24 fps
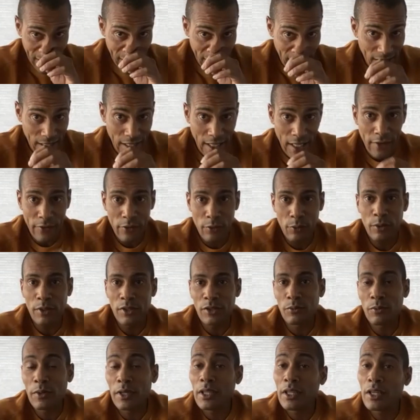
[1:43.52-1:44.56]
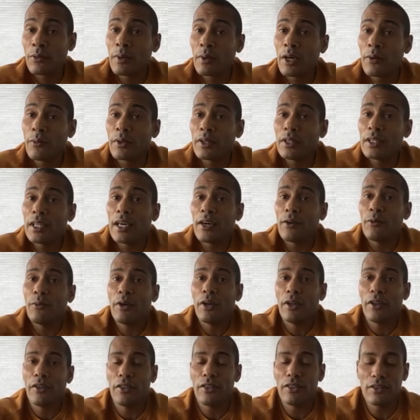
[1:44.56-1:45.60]
thing, everyone's running around with that
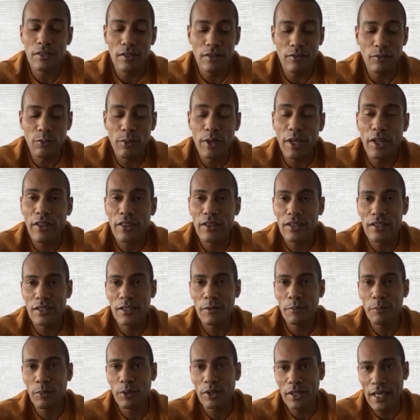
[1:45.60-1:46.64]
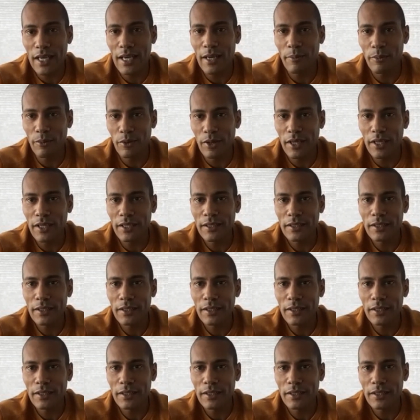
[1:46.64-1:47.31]
wealth simple app, right?